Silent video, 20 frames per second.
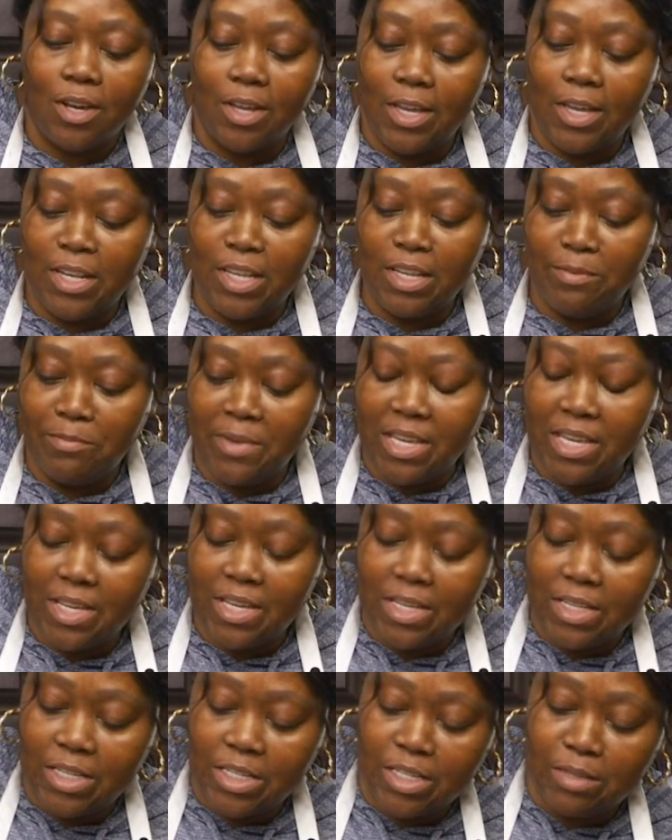any meat
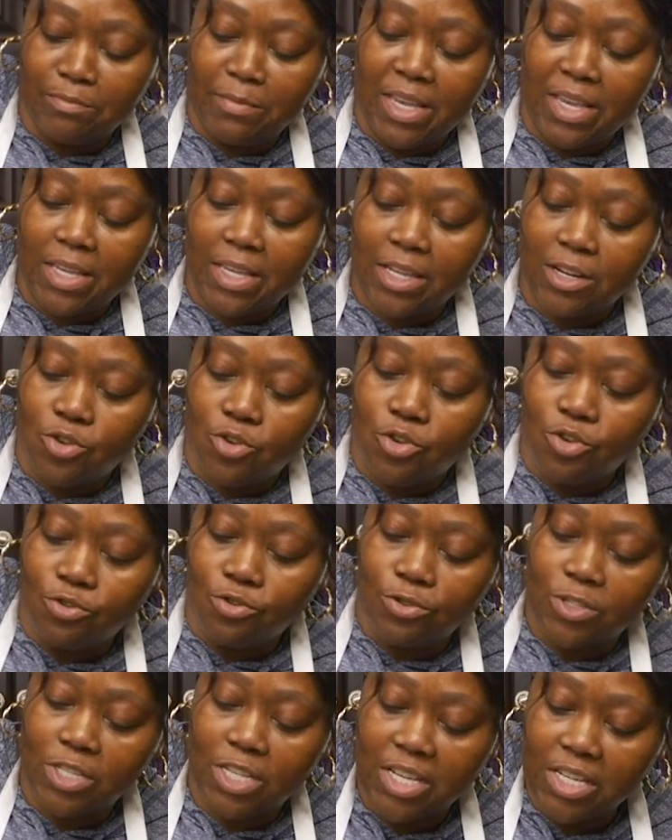and just make it a
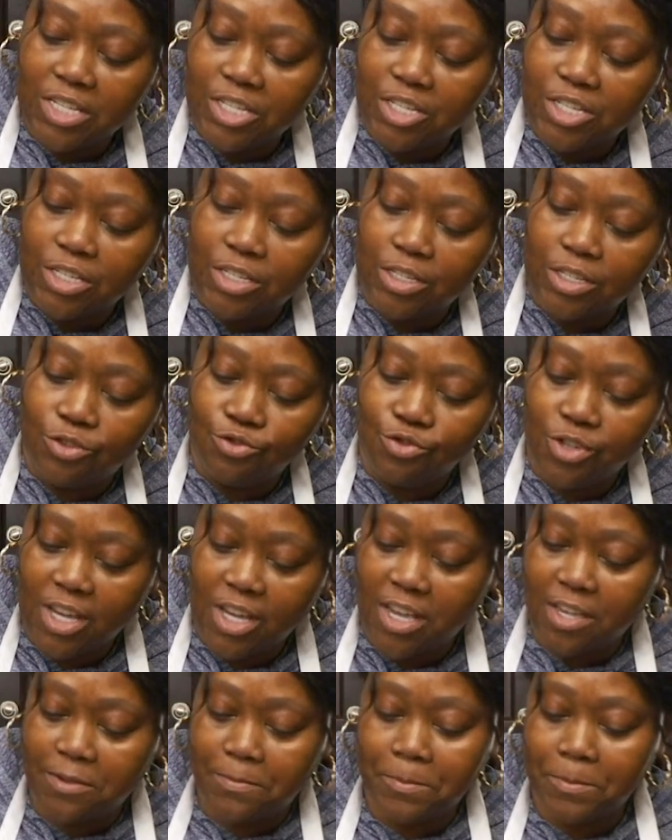whole dish, you
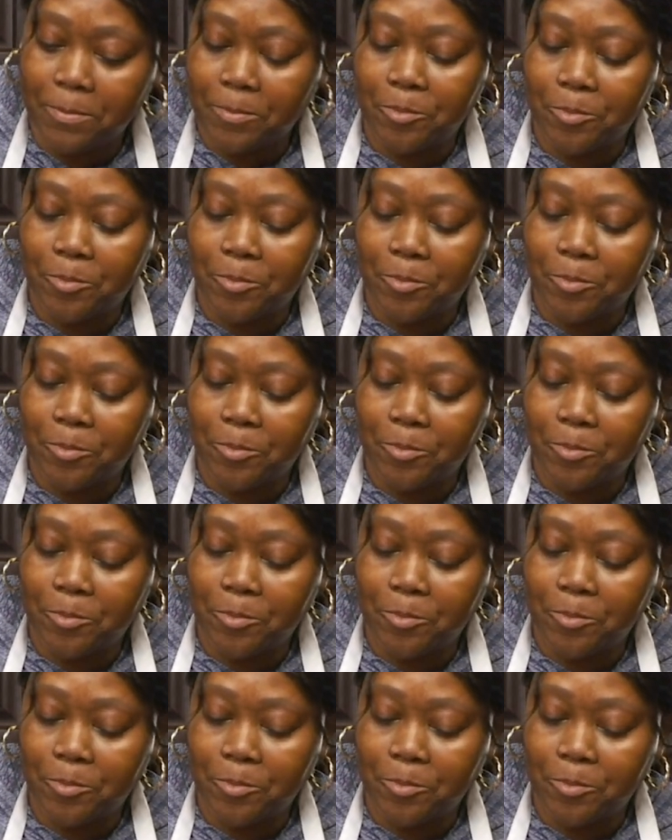can.